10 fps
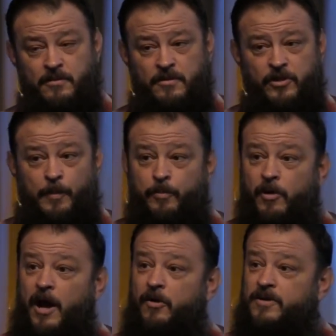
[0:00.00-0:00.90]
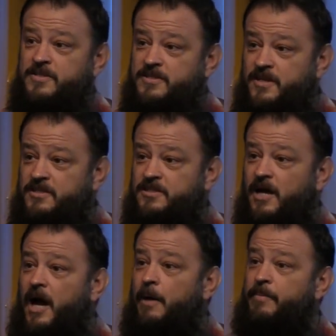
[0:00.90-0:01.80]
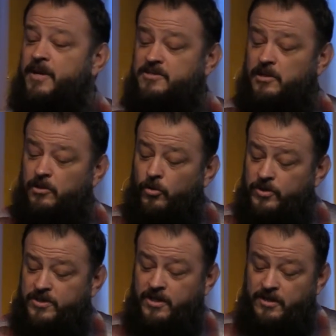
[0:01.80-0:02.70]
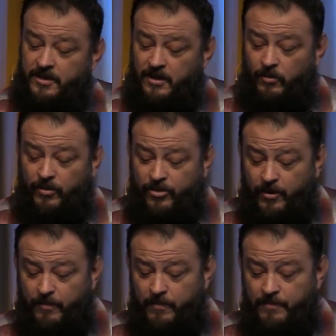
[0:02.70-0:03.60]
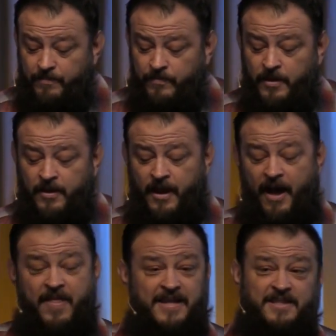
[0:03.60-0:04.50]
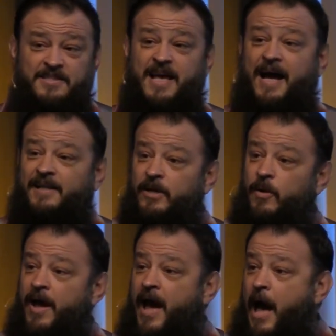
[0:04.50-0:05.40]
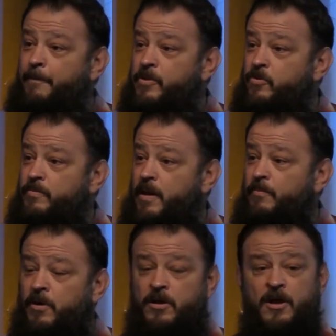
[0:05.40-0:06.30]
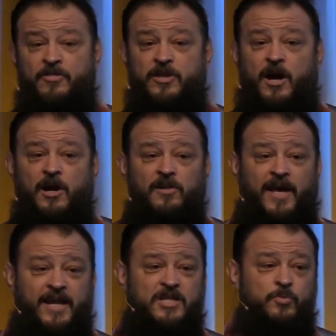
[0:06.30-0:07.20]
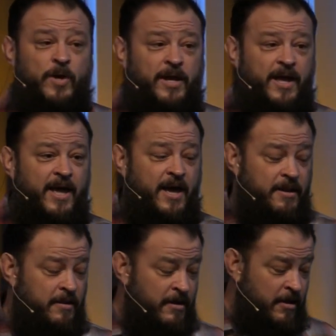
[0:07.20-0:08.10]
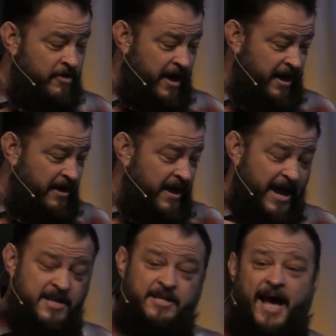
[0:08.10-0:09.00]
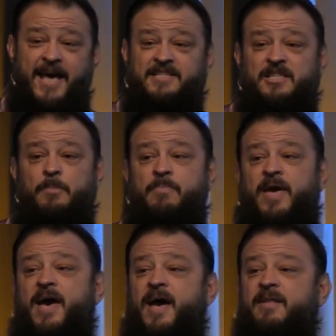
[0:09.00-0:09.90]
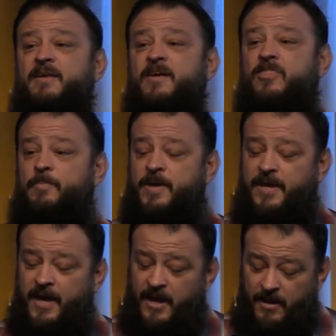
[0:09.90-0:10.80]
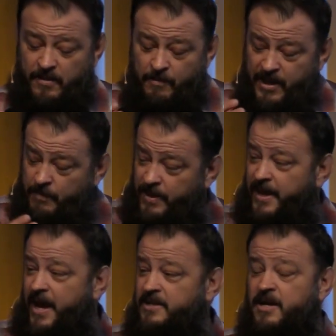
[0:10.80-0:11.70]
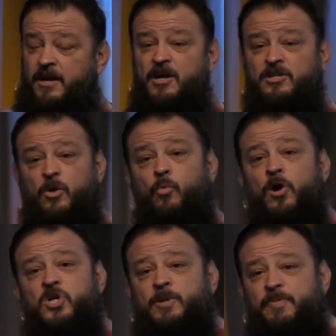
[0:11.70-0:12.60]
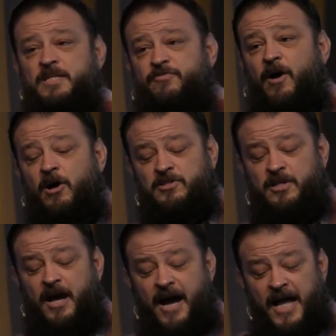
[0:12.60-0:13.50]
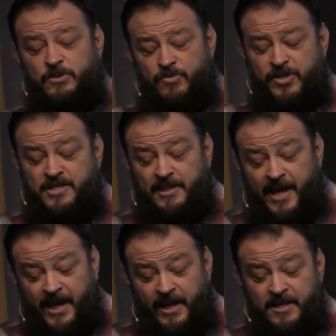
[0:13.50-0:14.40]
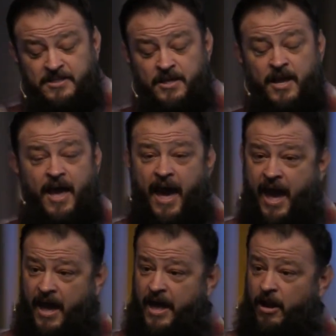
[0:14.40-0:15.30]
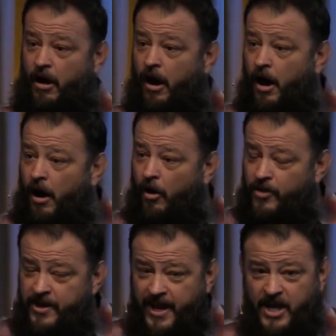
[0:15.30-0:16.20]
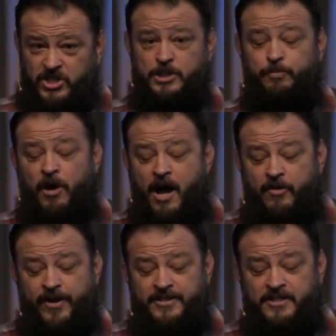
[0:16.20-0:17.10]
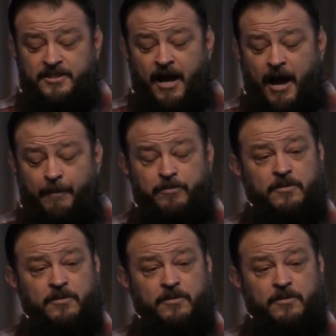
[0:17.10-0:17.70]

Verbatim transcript: their progress is going to stop because the Lord's going to deal with them. And that's exactly what happened. Remember, the young ladies went in, they enticed the men. The, begin, the men began to, to worship these false gods with these ladies, and, and all the nation's progress stopped